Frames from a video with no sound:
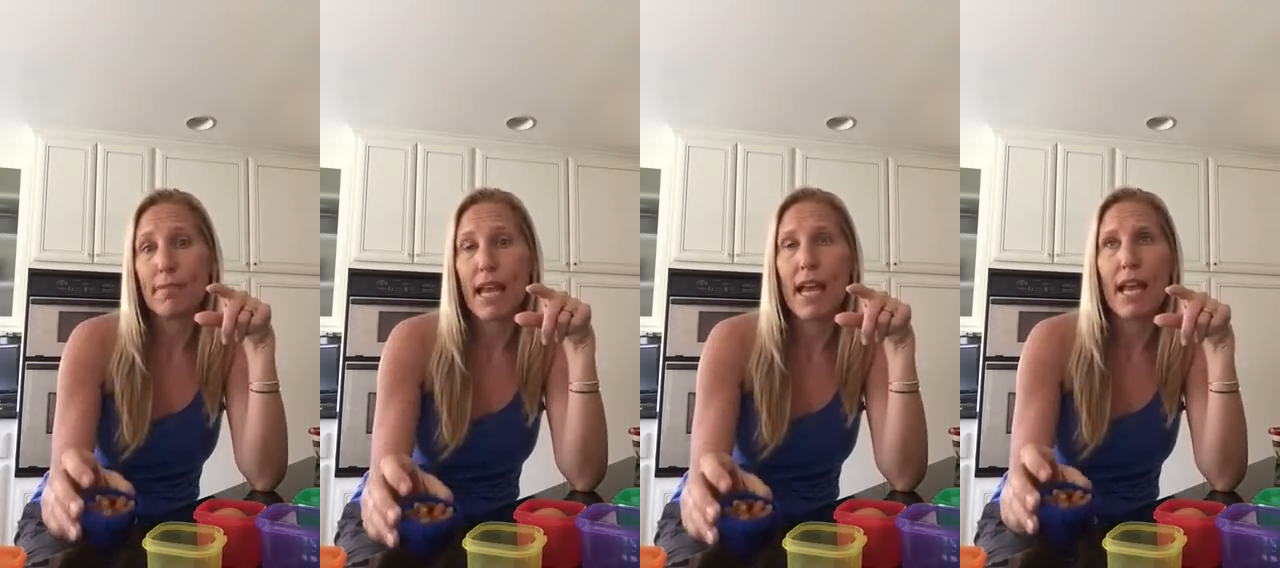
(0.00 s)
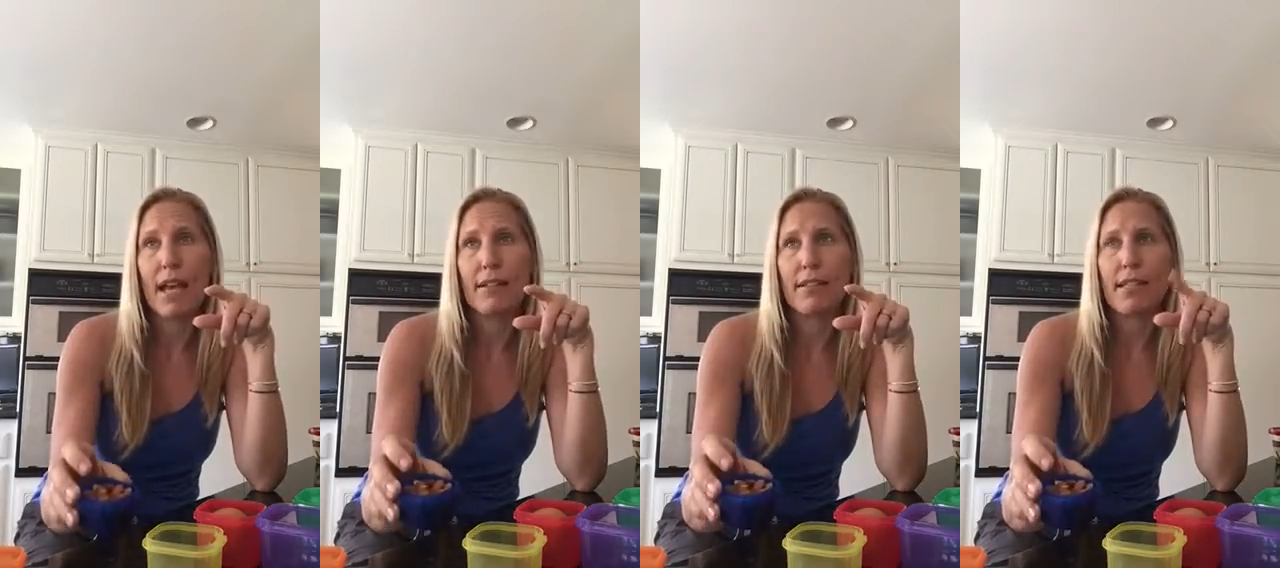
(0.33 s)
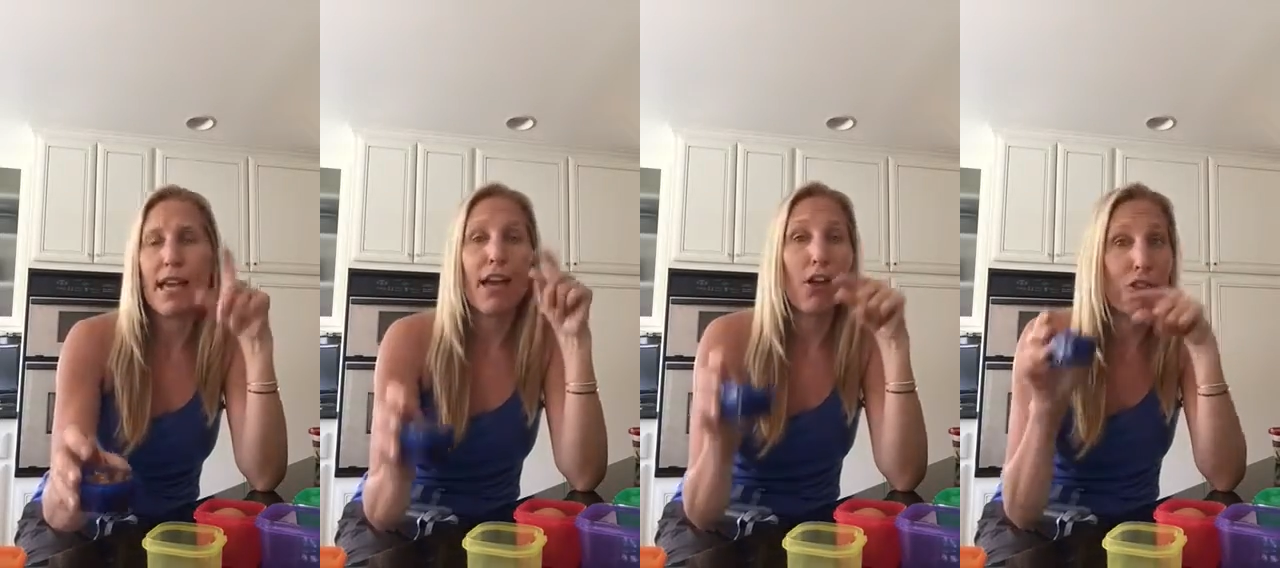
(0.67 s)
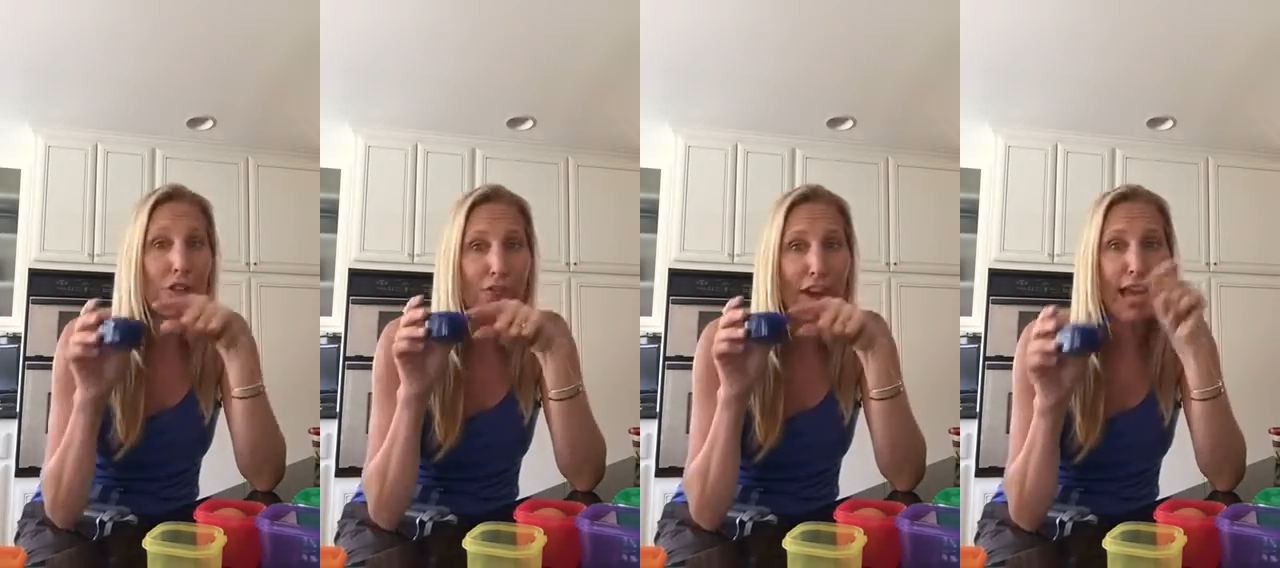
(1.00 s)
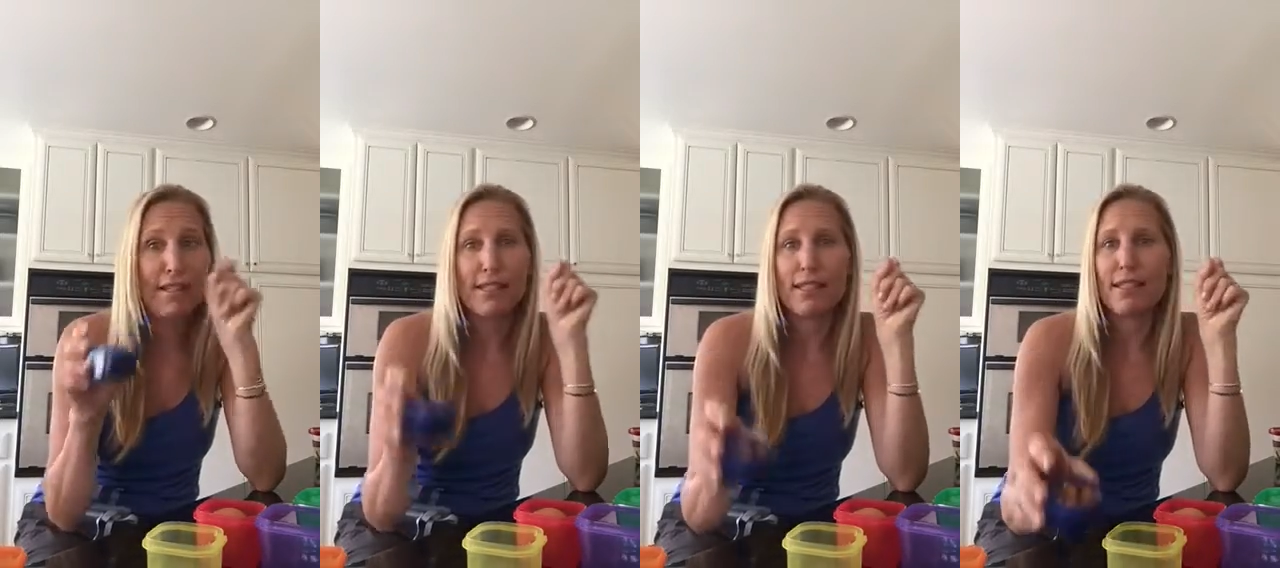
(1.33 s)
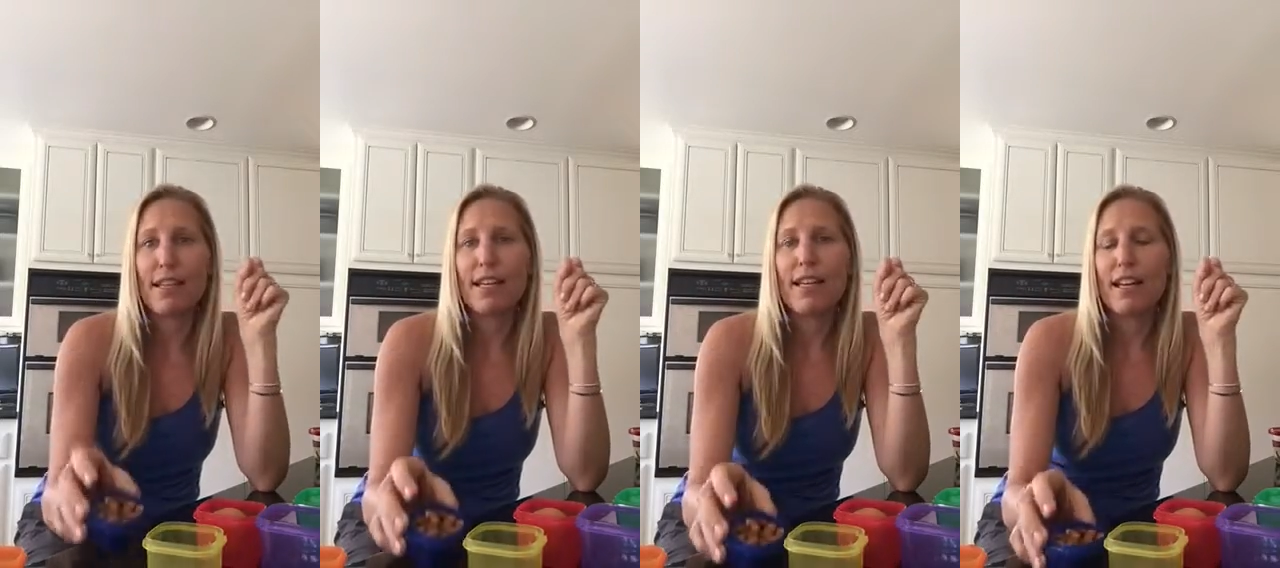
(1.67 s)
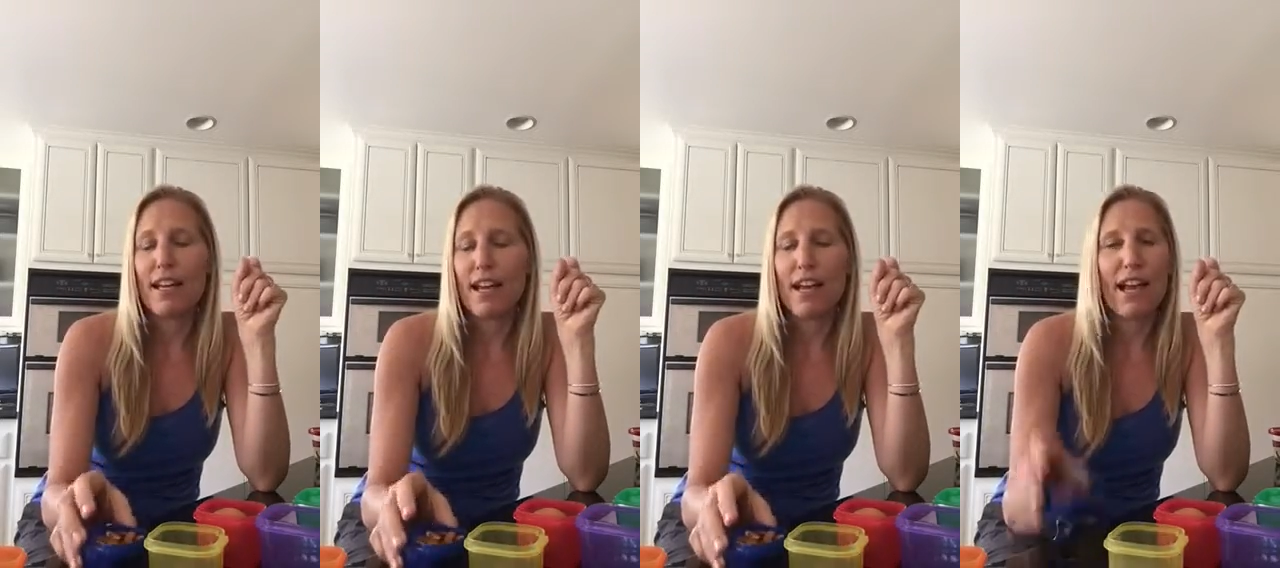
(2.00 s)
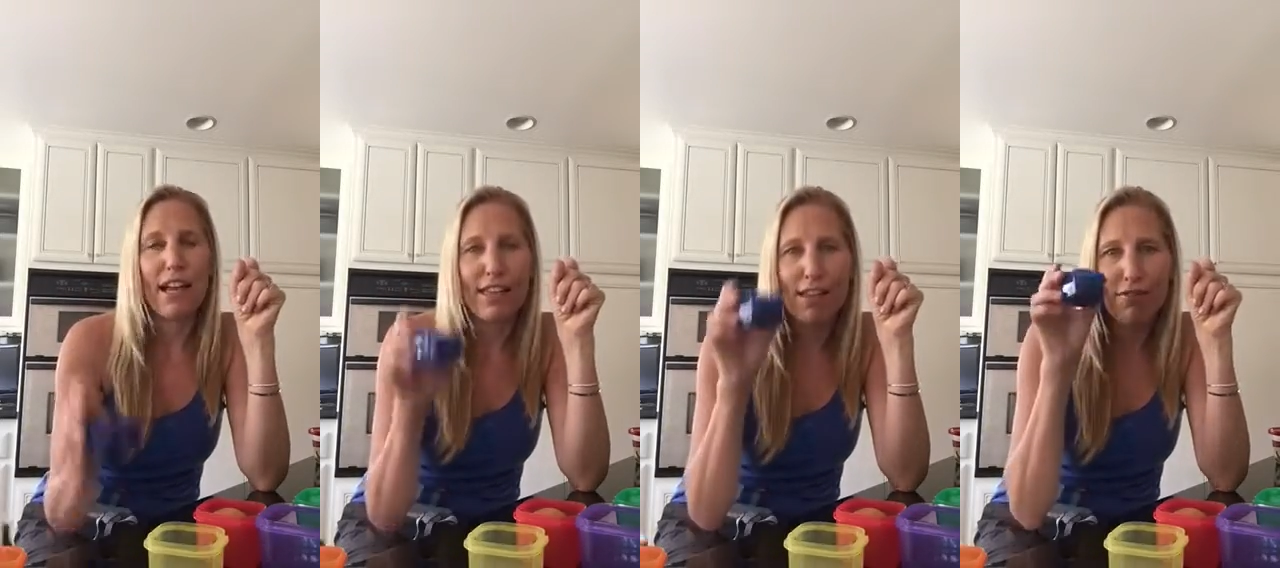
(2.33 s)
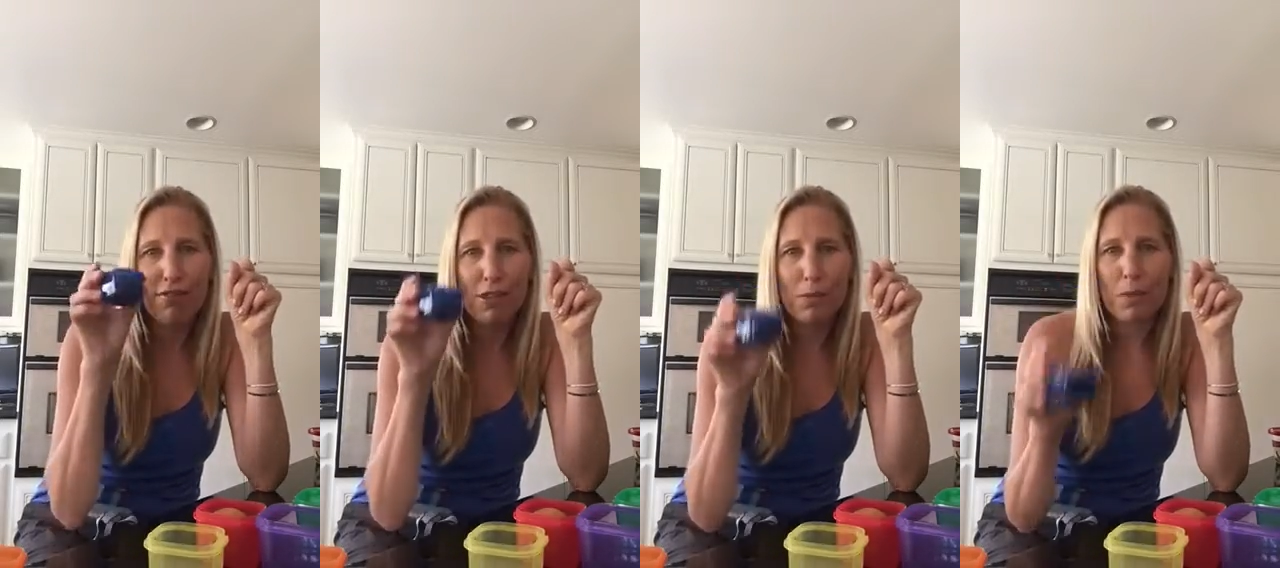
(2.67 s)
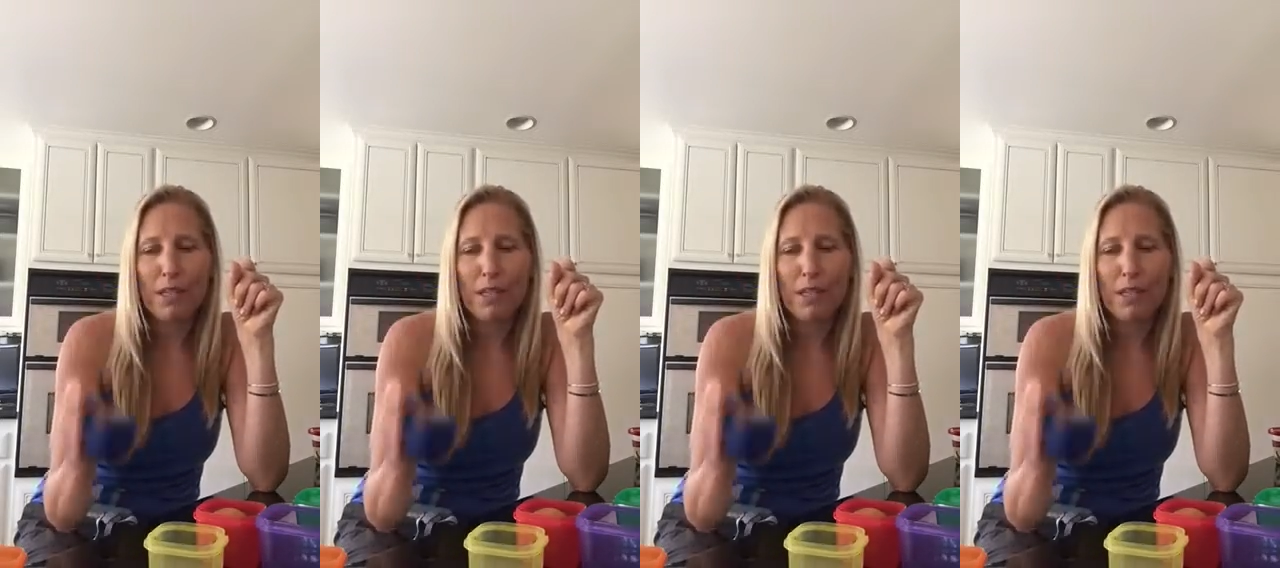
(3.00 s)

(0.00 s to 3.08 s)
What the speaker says: and healthy fats. I love this